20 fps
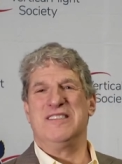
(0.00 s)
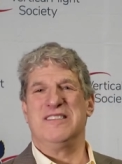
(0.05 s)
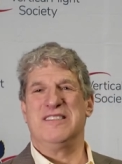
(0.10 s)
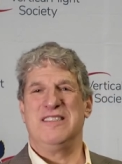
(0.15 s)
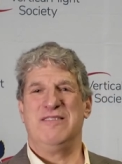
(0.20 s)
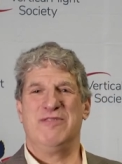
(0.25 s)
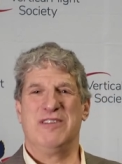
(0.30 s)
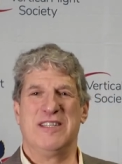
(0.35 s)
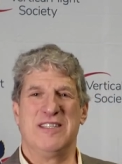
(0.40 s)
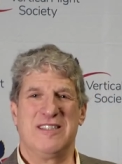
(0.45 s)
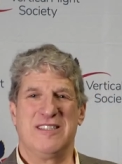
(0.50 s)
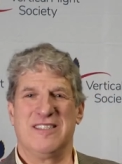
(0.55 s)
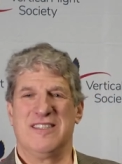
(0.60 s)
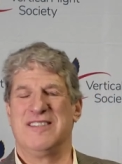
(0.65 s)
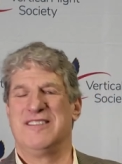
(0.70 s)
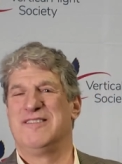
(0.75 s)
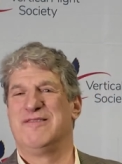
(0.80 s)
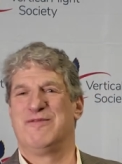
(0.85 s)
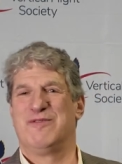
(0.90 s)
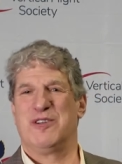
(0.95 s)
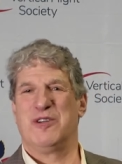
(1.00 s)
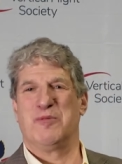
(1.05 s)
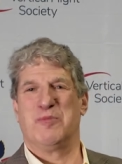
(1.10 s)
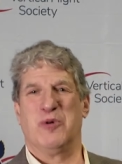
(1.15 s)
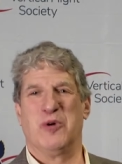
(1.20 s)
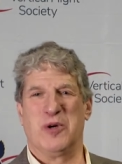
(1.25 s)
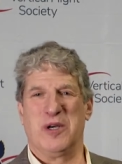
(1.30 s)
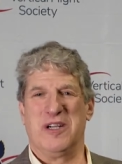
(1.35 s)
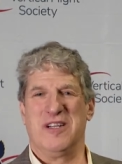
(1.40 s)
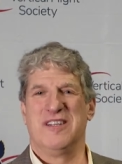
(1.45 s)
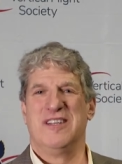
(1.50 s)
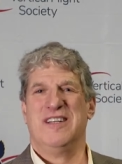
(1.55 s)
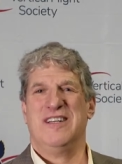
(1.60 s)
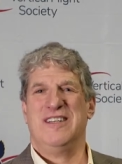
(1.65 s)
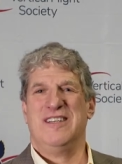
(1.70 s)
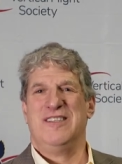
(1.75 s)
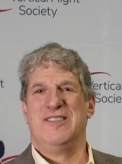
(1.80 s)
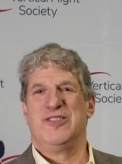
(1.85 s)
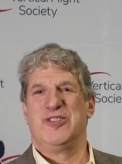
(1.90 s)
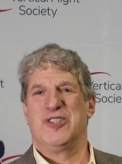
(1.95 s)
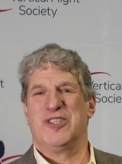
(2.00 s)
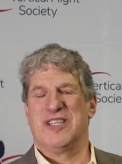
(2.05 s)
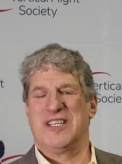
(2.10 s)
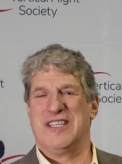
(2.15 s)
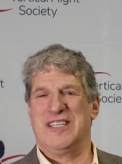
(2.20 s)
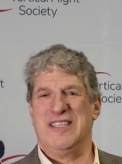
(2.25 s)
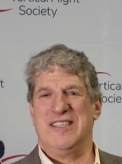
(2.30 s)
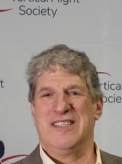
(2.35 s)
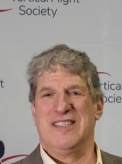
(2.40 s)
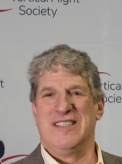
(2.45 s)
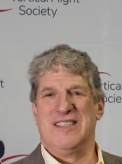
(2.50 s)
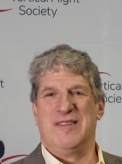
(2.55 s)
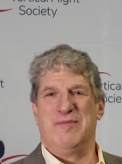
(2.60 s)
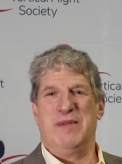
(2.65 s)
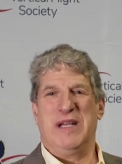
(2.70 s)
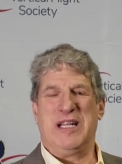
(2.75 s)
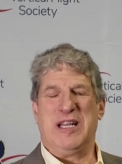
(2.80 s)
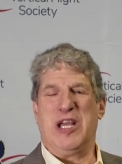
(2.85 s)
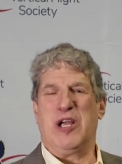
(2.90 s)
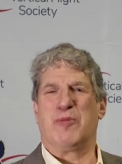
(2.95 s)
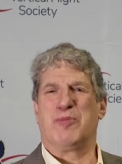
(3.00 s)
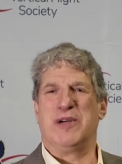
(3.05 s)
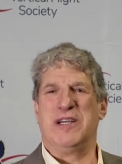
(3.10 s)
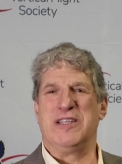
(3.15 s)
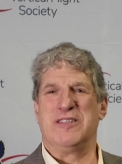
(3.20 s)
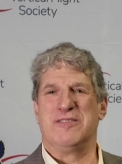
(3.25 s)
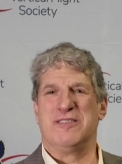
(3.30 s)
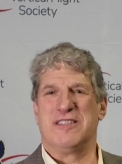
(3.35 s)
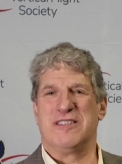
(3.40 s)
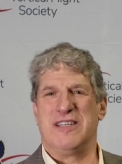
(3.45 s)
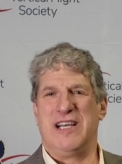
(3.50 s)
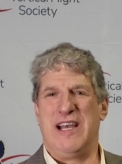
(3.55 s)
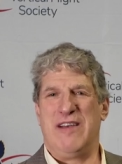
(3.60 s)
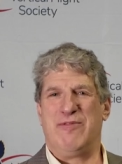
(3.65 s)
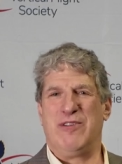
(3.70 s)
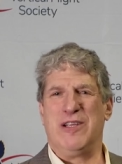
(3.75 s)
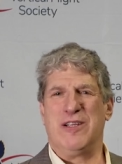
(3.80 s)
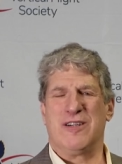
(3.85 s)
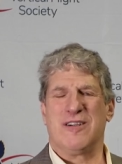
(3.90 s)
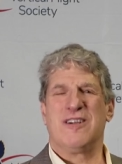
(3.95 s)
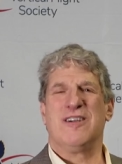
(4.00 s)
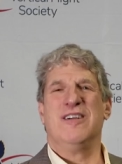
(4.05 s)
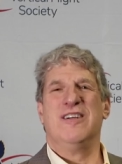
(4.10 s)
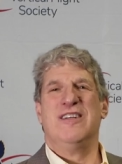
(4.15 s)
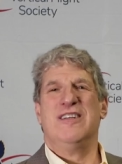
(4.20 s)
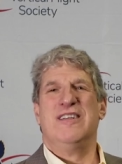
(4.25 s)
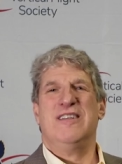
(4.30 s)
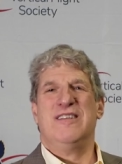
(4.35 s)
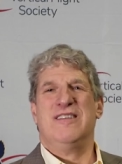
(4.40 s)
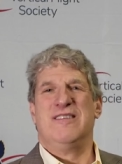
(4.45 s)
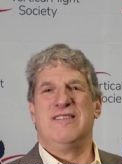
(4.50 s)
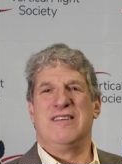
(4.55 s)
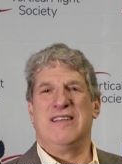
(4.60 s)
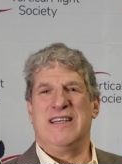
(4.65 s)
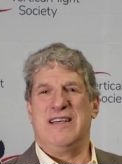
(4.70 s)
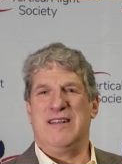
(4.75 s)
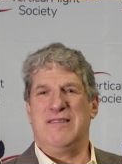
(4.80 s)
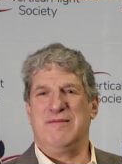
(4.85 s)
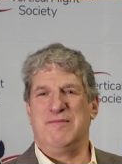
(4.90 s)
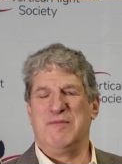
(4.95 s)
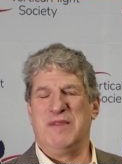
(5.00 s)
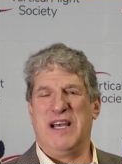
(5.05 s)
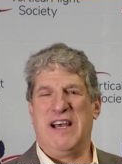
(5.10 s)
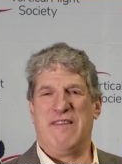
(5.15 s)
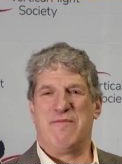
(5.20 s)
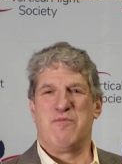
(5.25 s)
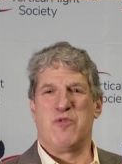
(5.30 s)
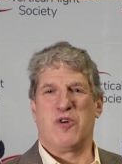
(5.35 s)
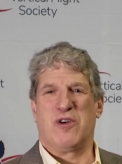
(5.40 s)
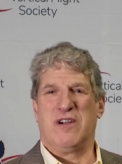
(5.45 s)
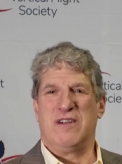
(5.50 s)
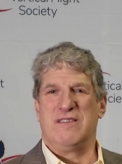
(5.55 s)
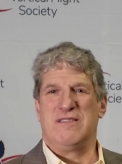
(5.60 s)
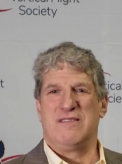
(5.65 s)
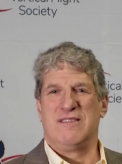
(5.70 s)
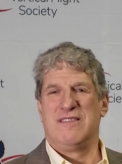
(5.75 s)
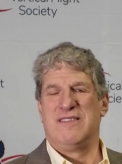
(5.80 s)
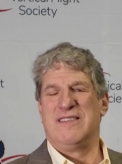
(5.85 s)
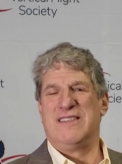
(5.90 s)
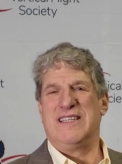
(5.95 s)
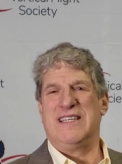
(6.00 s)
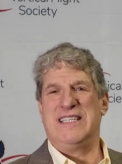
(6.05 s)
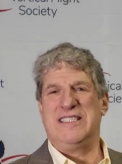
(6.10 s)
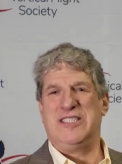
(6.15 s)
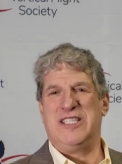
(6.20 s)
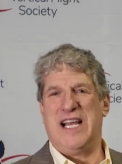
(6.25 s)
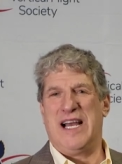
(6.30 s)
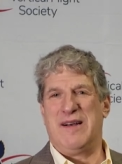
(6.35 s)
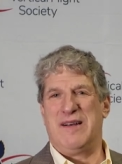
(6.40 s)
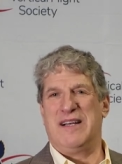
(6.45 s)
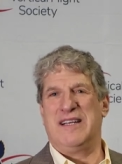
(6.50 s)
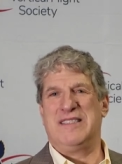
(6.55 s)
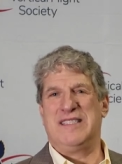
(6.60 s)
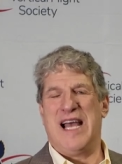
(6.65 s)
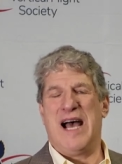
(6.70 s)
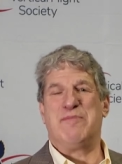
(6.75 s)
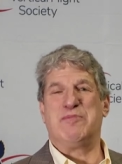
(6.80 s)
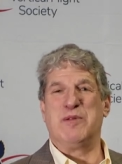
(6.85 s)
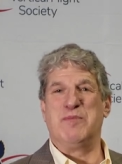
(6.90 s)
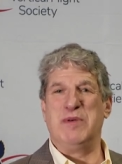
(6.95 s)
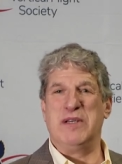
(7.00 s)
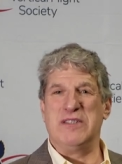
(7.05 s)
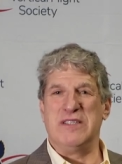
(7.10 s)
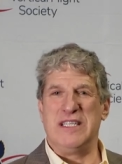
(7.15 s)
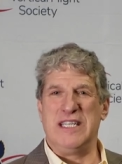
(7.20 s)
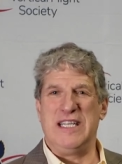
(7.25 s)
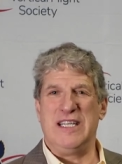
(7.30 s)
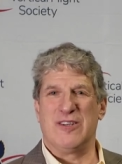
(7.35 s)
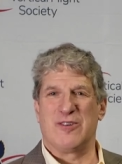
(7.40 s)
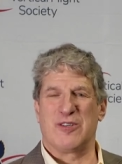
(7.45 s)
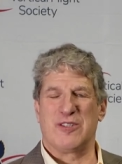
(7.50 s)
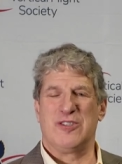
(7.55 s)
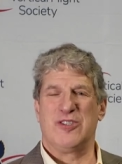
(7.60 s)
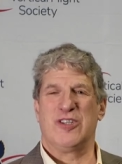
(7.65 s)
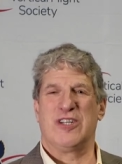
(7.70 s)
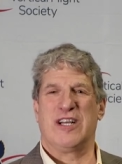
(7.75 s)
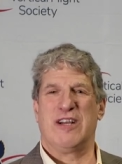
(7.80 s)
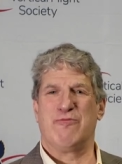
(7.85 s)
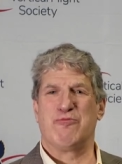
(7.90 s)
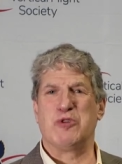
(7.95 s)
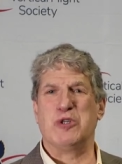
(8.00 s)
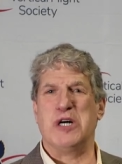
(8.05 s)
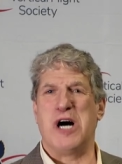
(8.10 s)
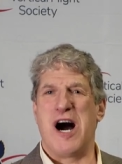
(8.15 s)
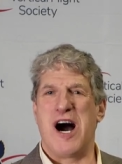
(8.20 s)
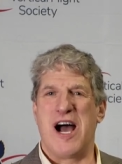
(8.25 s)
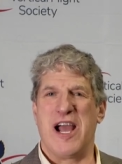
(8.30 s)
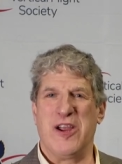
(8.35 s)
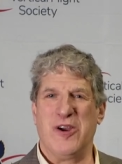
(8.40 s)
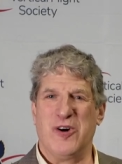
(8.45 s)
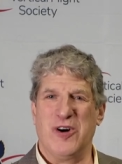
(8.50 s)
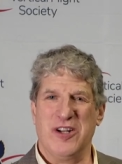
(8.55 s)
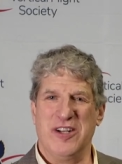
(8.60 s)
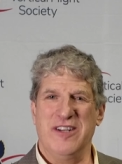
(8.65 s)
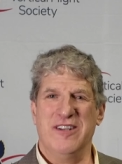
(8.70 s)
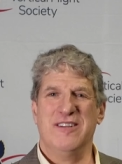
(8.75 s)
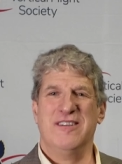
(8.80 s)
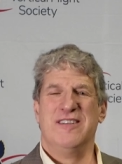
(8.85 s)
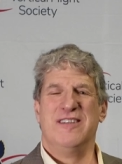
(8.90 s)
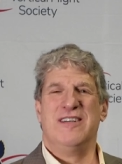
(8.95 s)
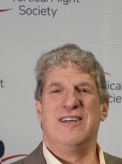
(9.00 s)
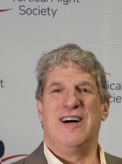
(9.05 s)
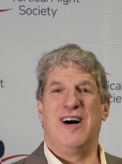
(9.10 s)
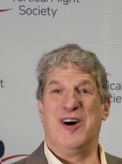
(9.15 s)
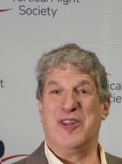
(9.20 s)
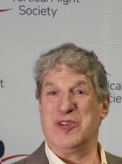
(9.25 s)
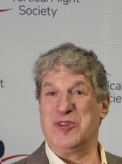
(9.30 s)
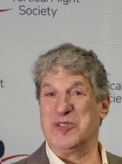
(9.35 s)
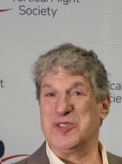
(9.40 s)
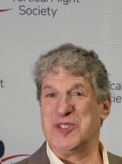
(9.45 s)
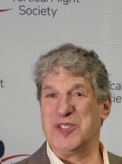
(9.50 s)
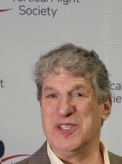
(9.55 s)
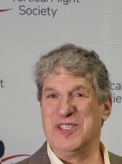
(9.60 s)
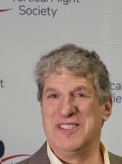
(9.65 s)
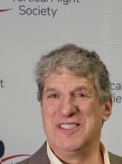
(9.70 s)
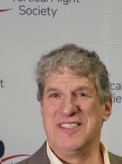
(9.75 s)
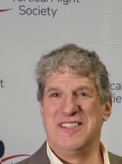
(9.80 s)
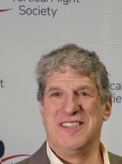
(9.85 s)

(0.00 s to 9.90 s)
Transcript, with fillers: leave it at the vertiport? Should I make the airplane a little heavier and have more adaptability or should I rely on others?